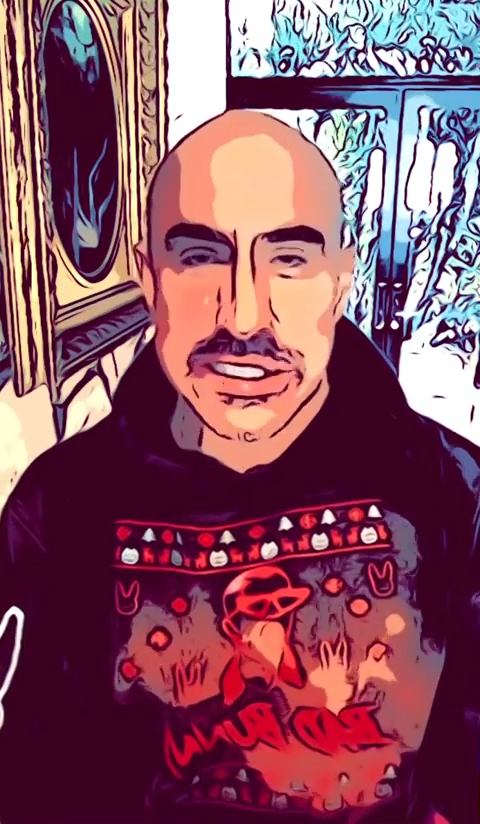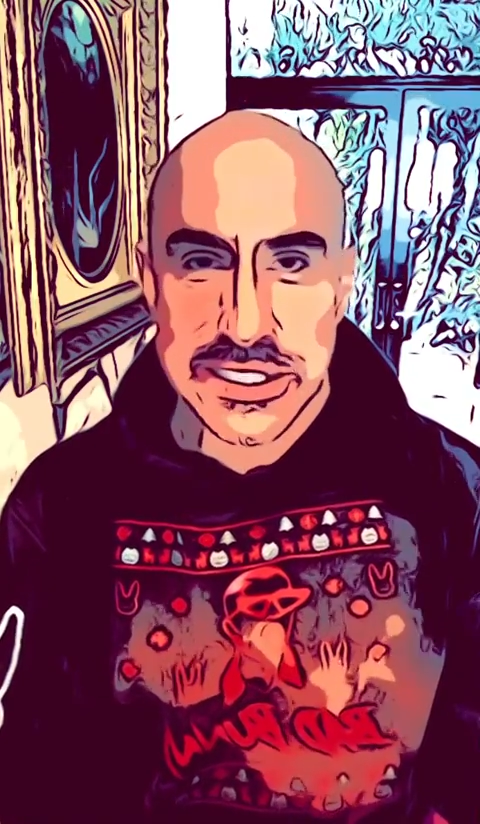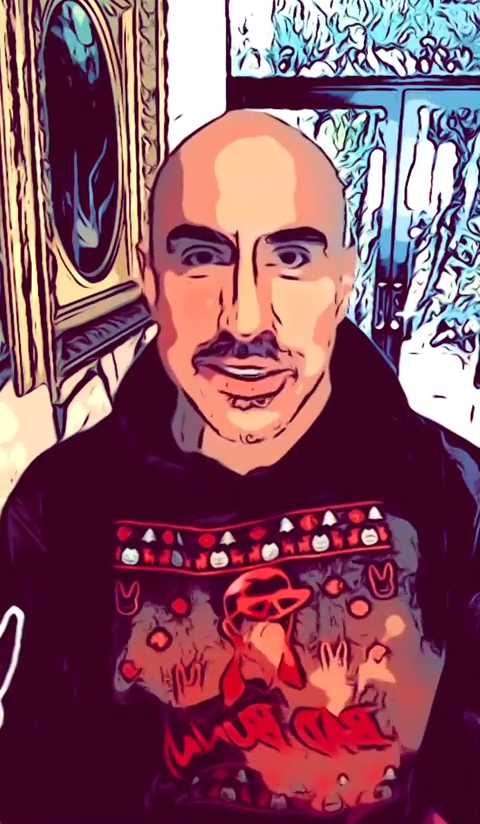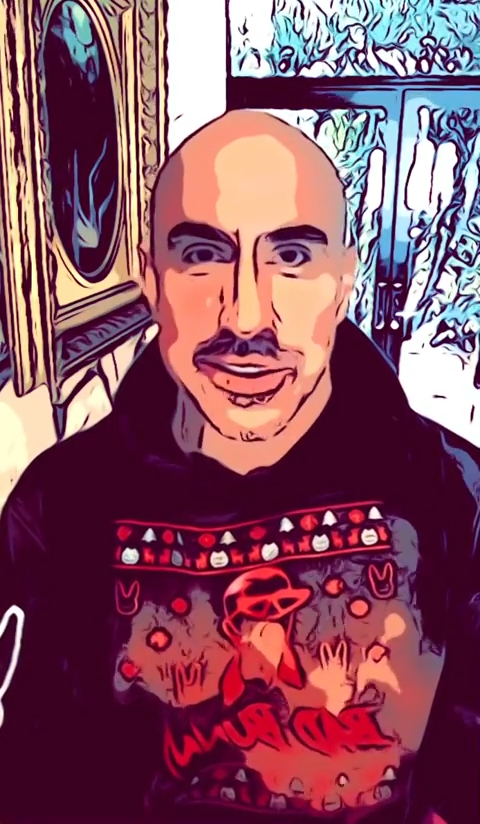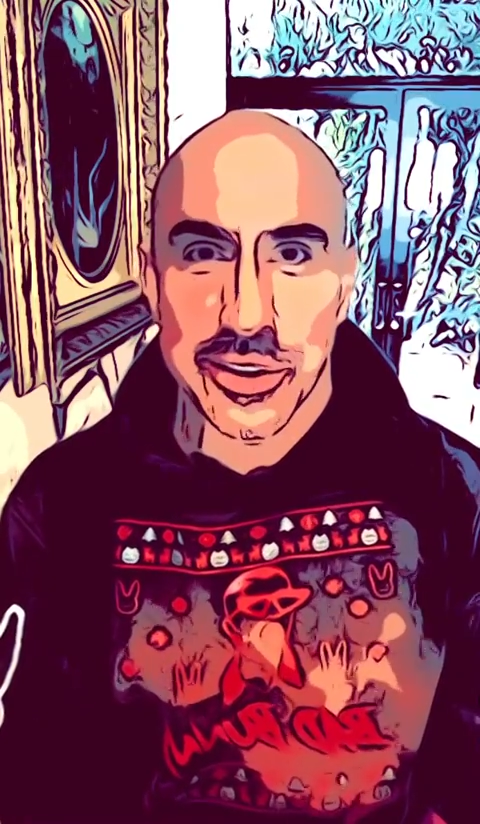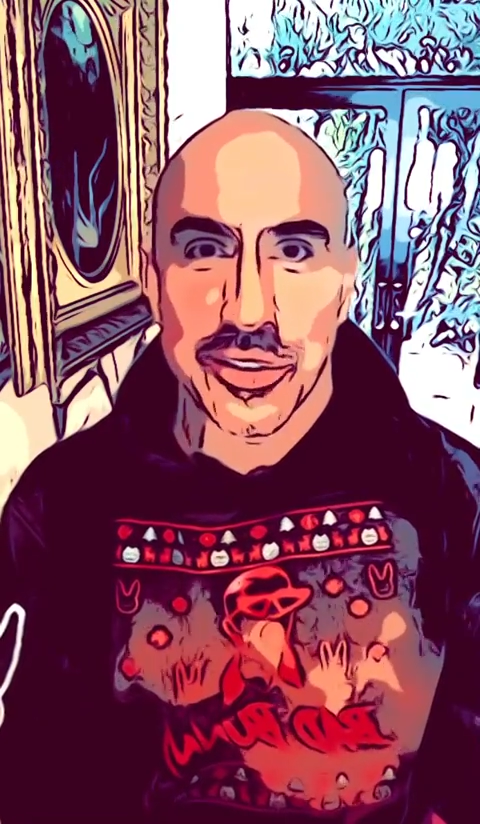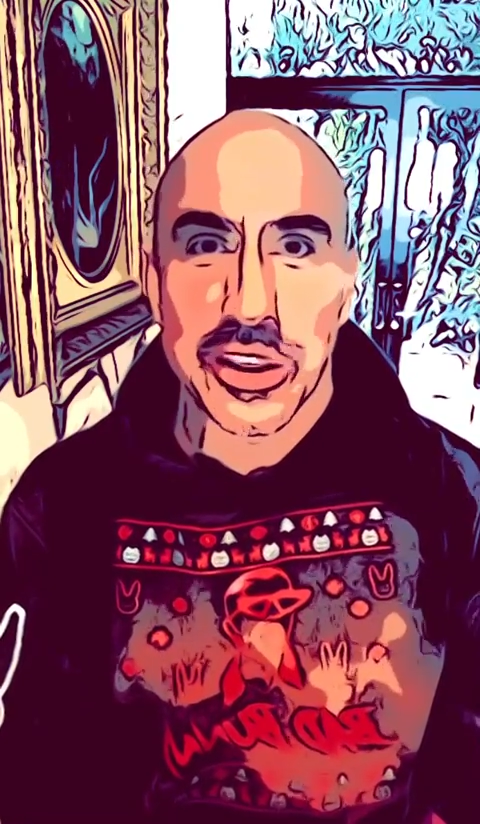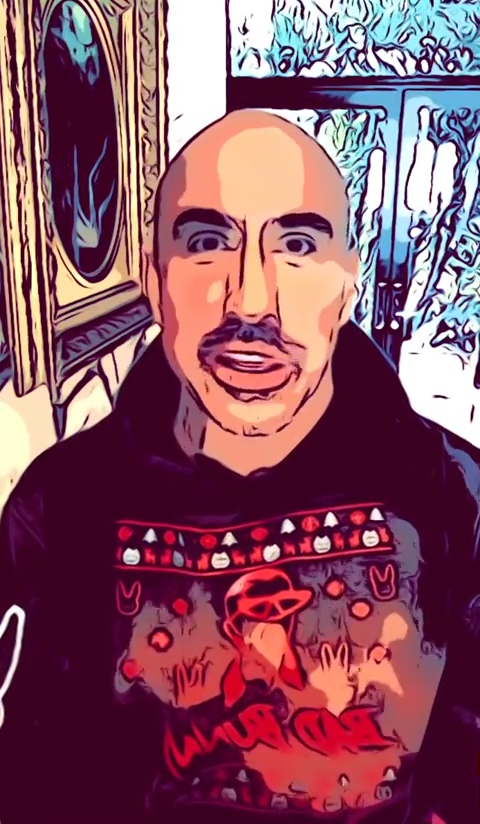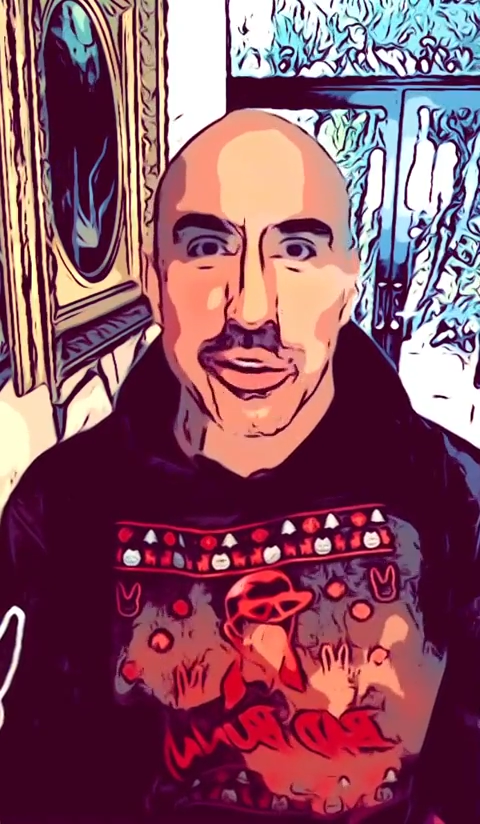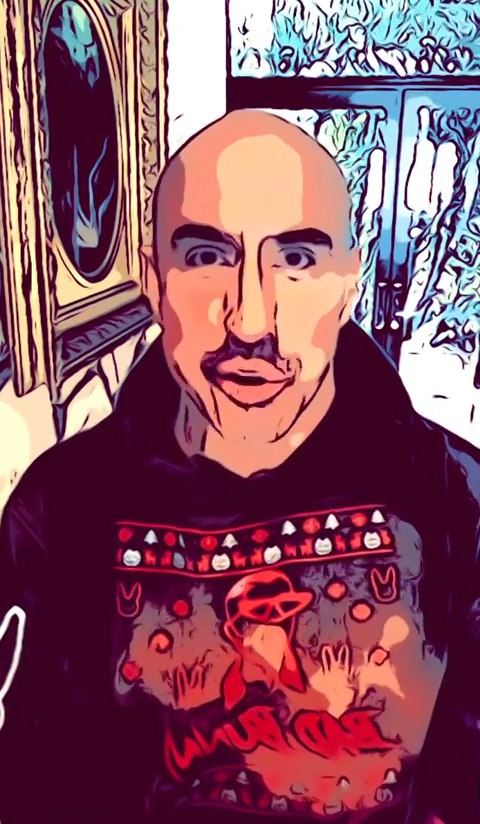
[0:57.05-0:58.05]
and sisters
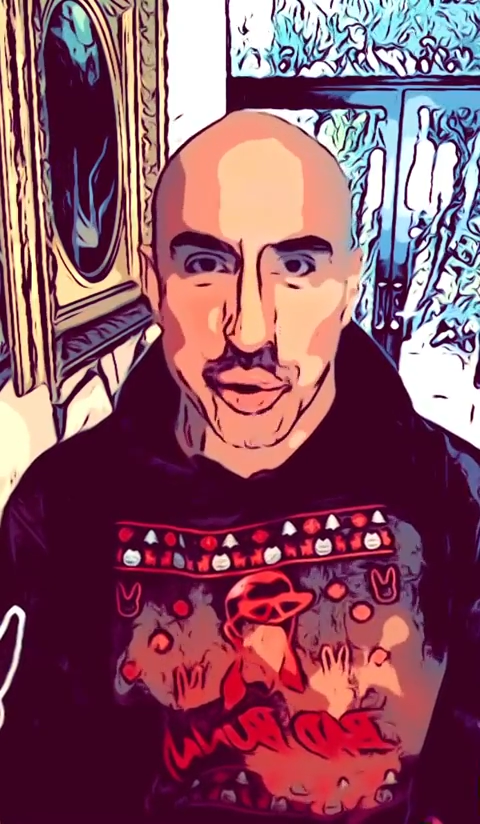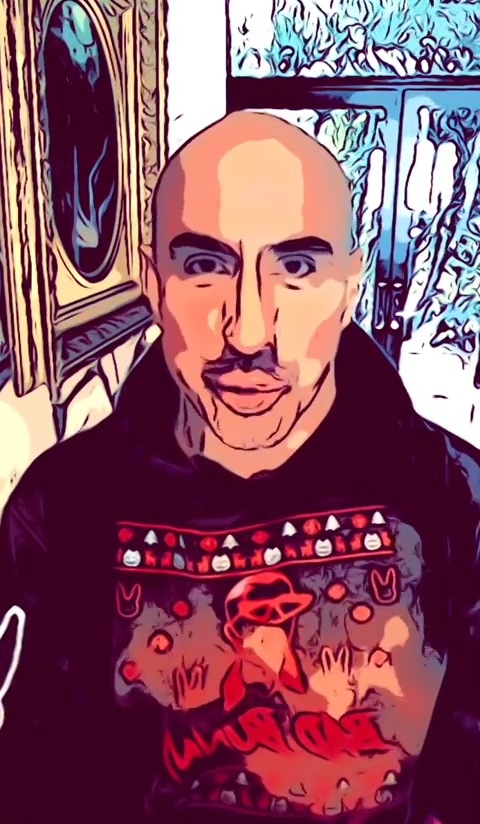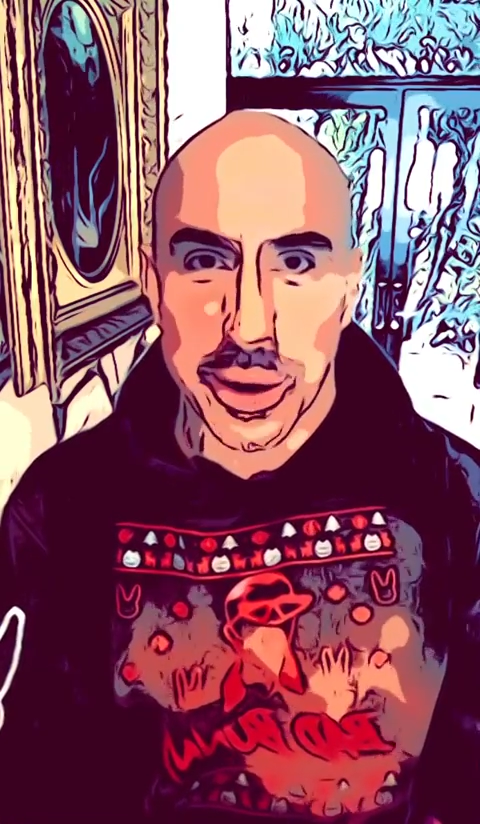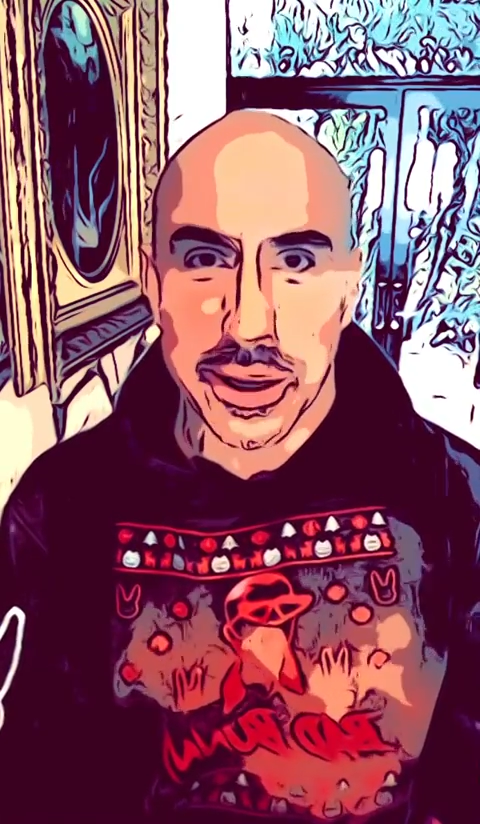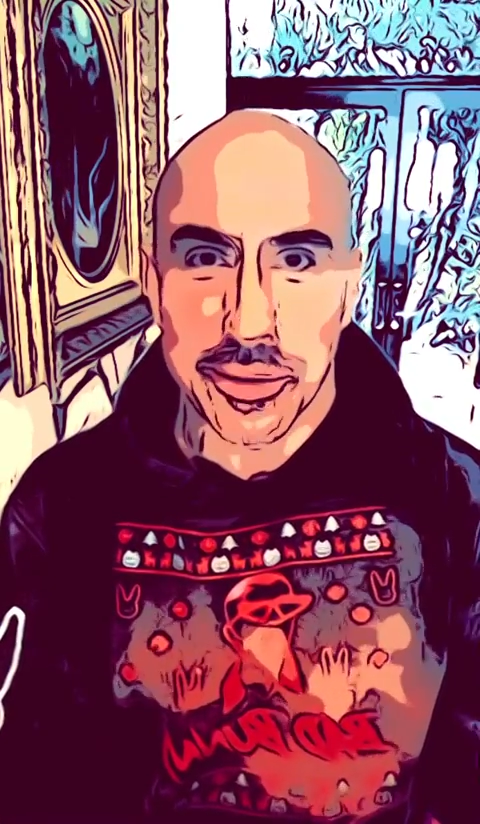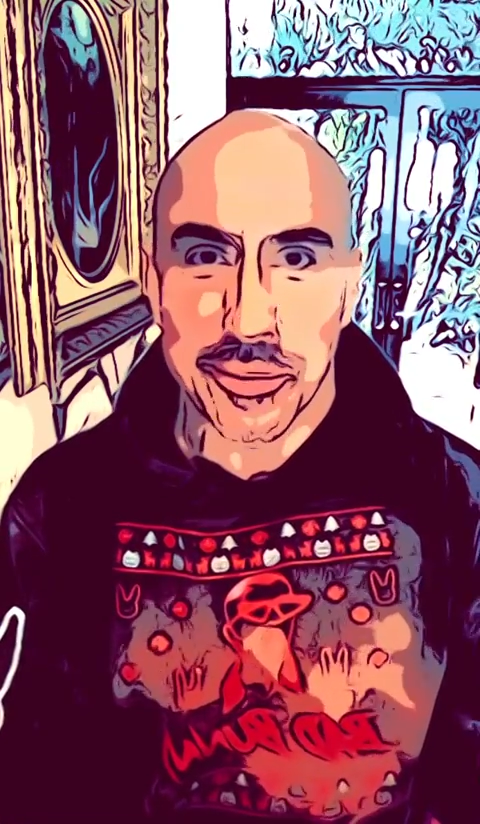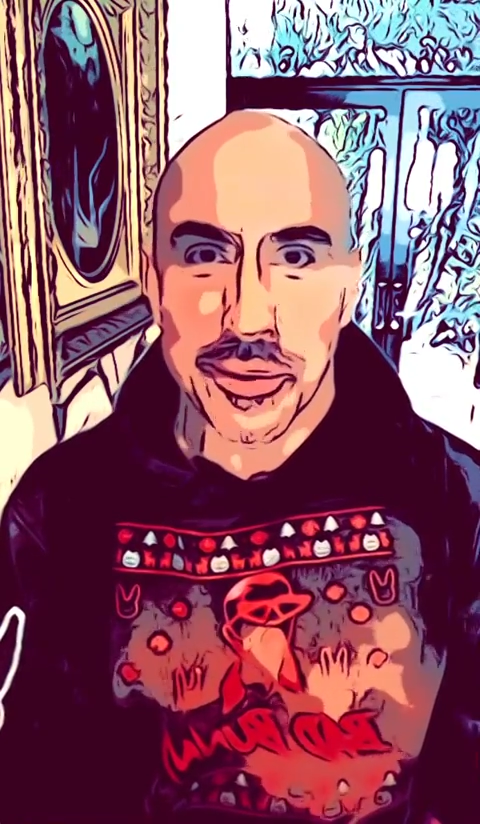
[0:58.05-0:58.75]
in Ukraine.